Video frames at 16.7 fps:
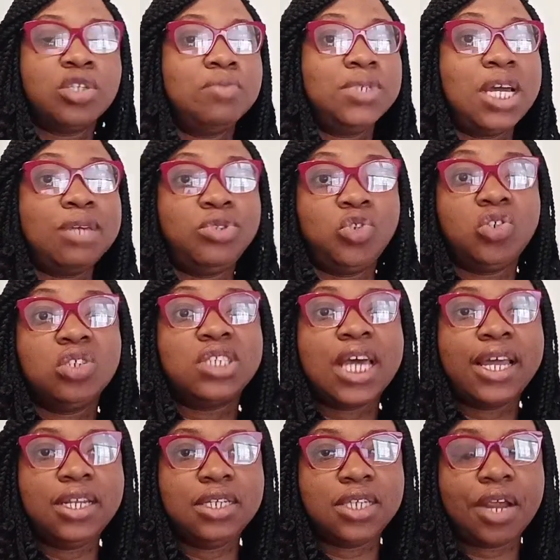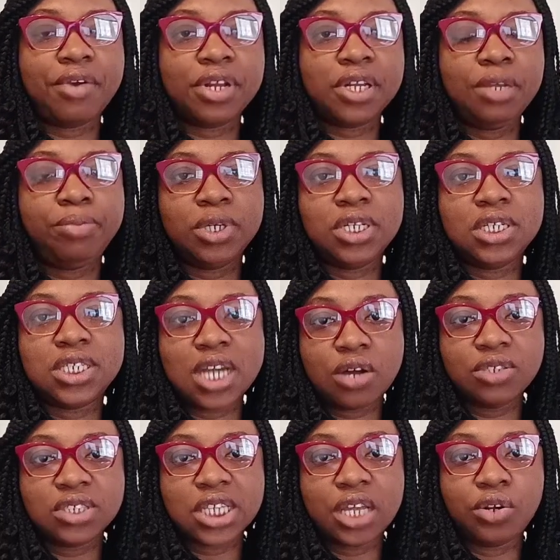Sometimes you just add it directly, but the
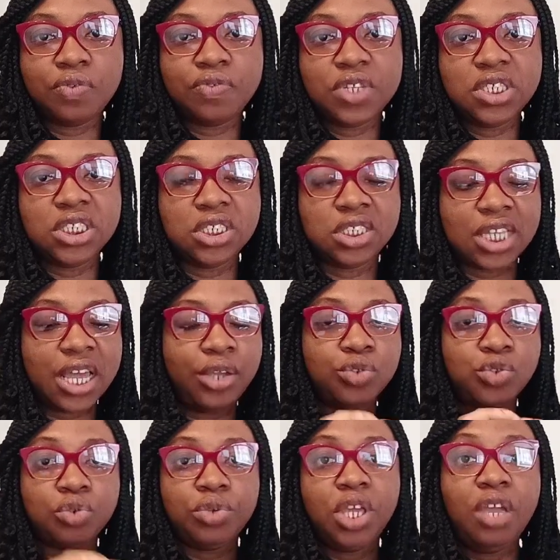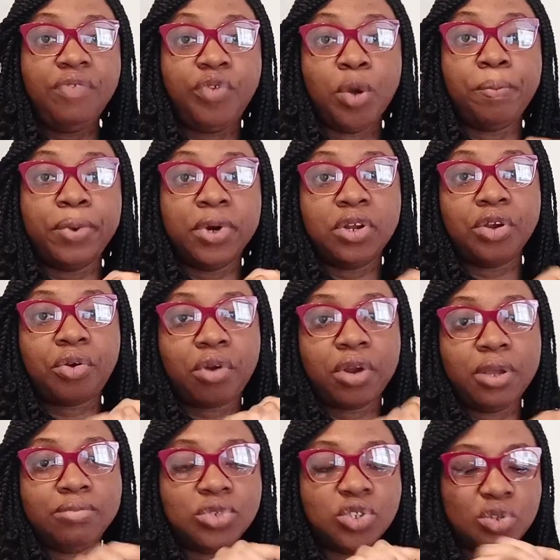downside of this is that it will give your
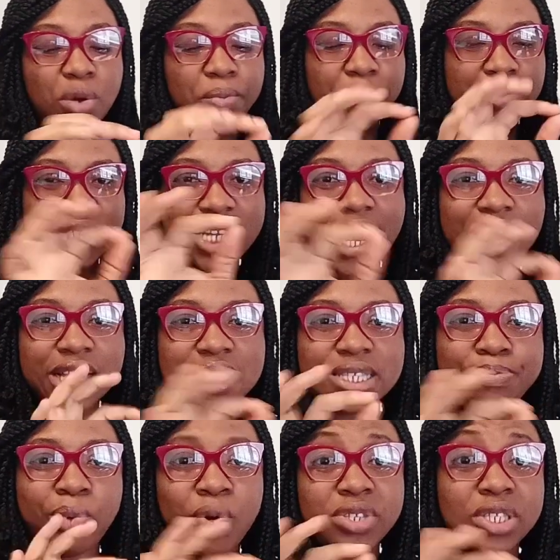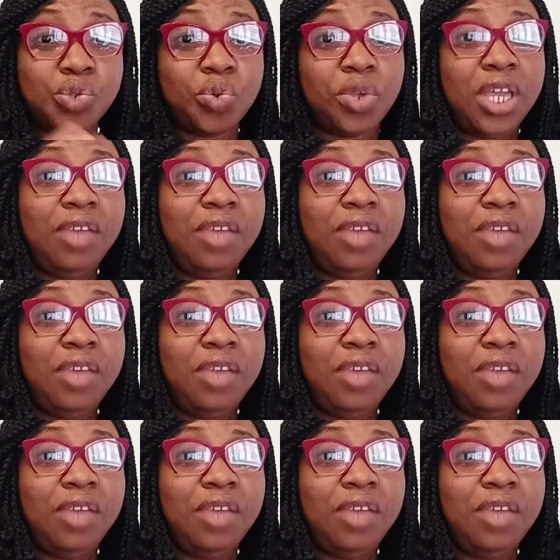buttercream some dark spots.